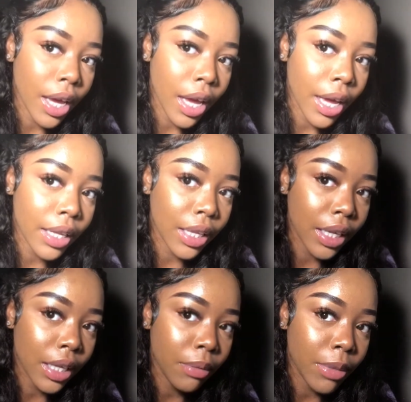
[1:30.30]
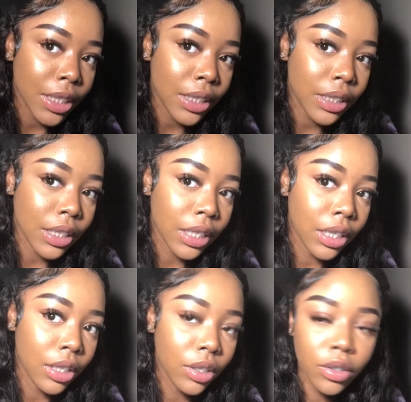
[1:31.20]
I laid it
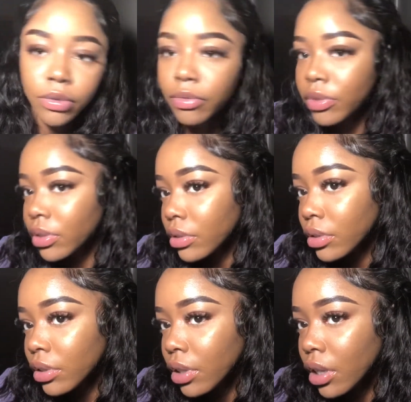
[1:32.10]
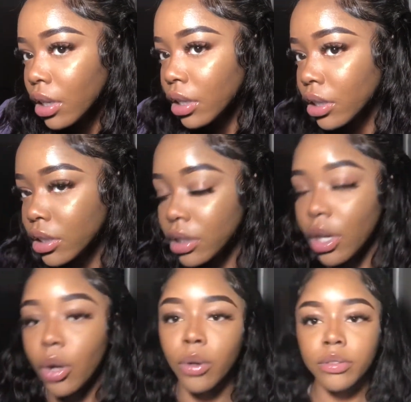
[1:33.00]
myself,
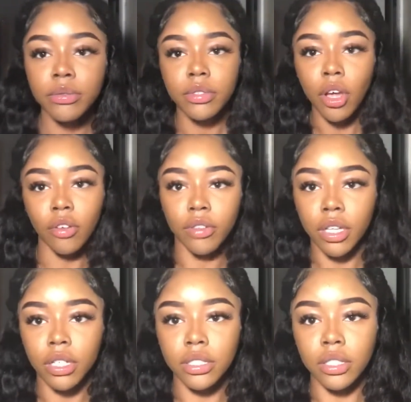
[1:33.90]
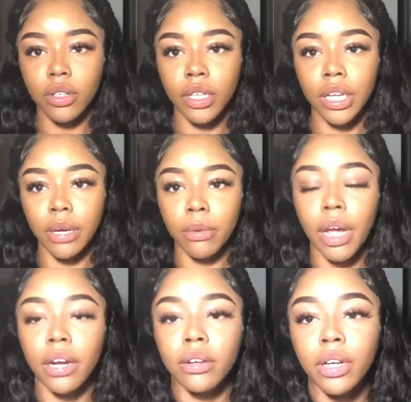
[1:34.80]
so hopefully it looks good on camera. I
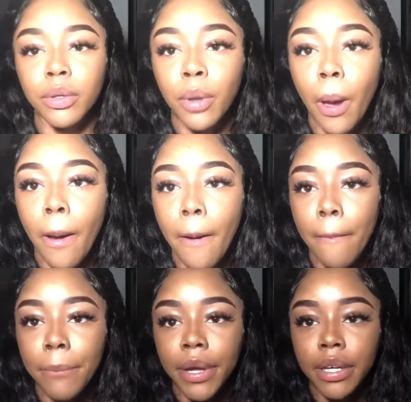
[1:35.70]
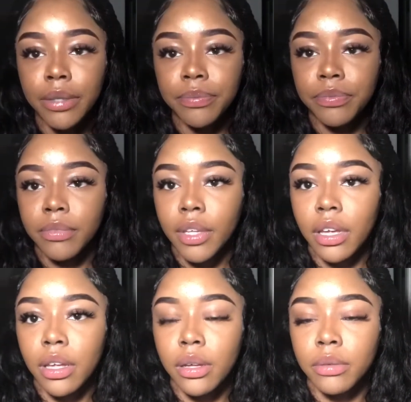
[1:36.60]
don't know, but
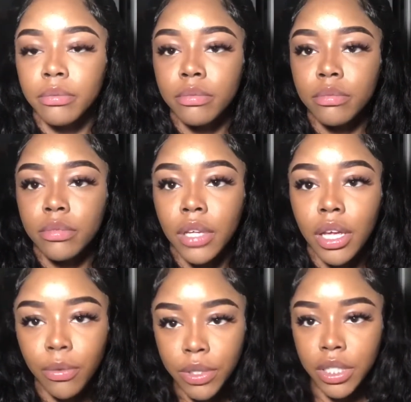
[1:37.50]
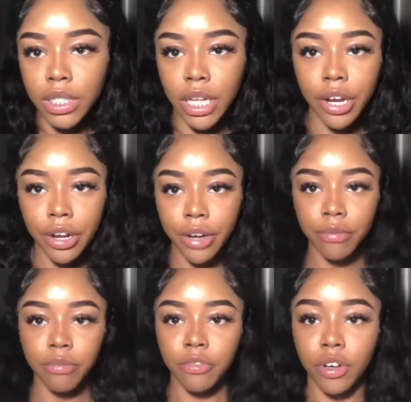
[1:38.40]
it was a standard
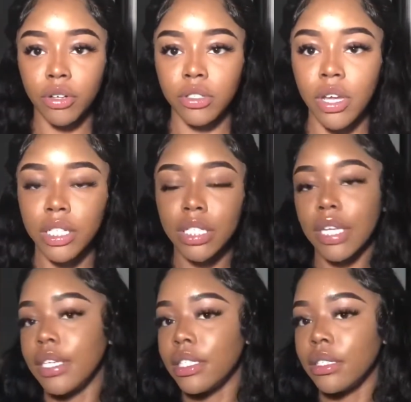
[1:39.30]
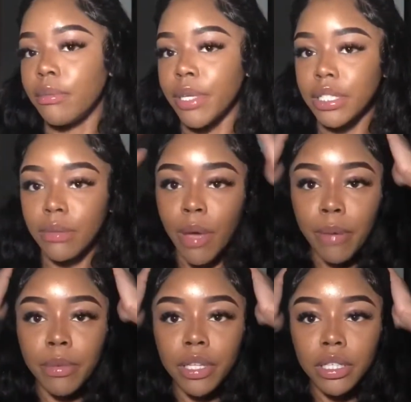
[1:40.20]
frontal, so I just laid it to the best of my
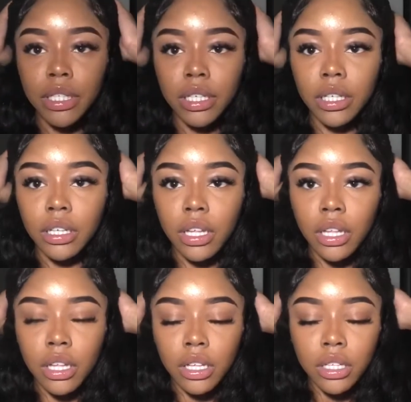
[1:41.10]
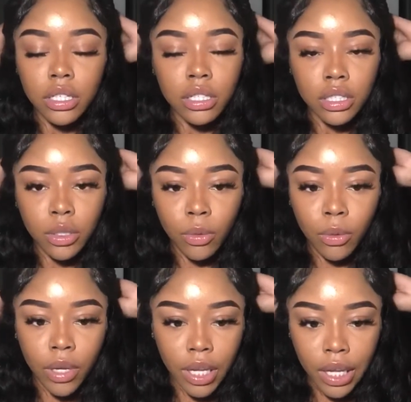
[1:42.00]
ability to
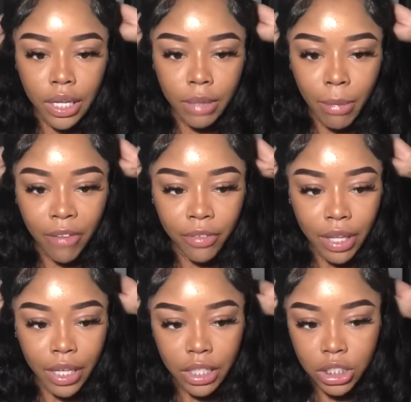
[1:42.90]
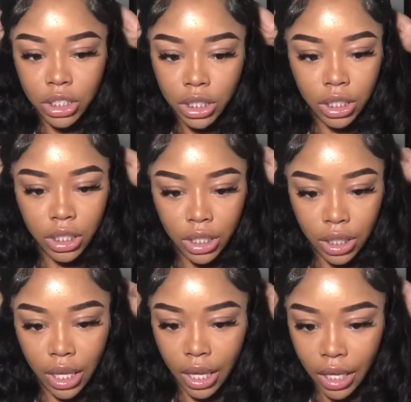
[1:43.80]
what I feel like it should look
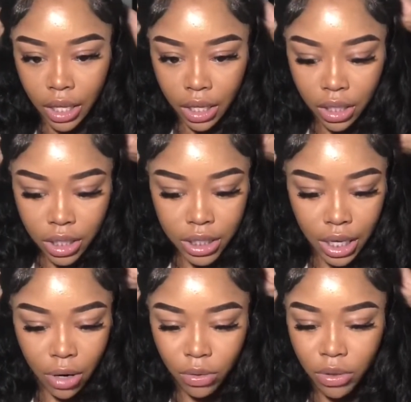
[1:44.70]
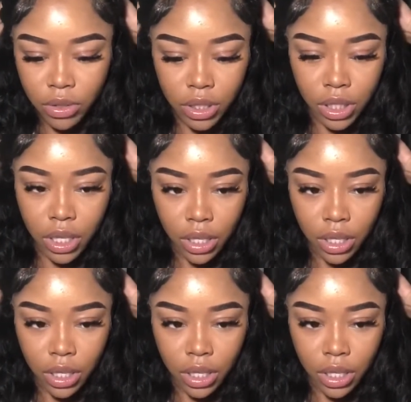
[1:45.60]
like, because I don't usually